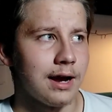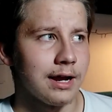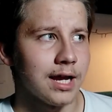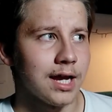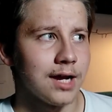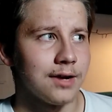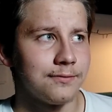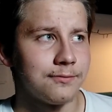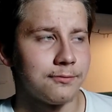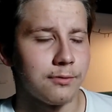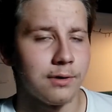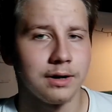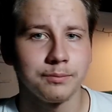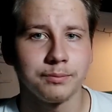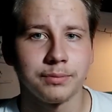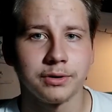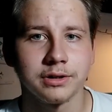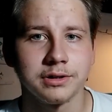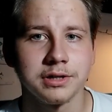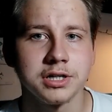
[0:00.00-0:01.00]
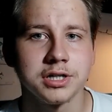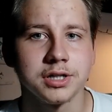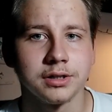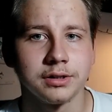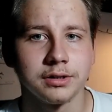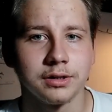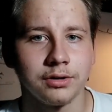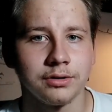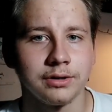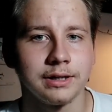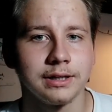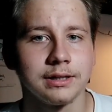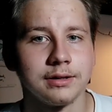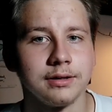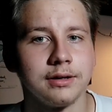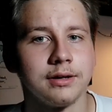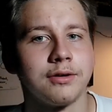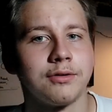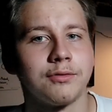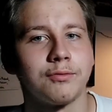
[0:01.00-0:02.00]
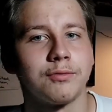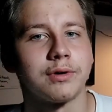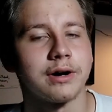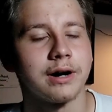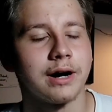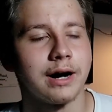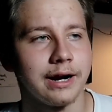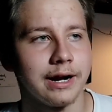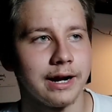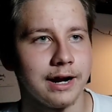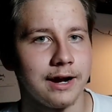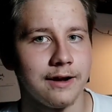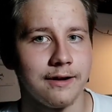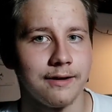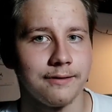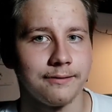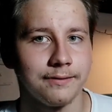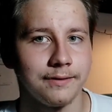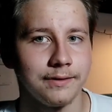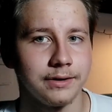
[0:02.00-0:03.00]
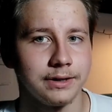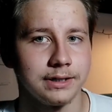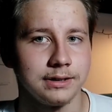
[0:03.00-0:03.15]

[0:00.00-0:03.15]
I have one partition on it where I have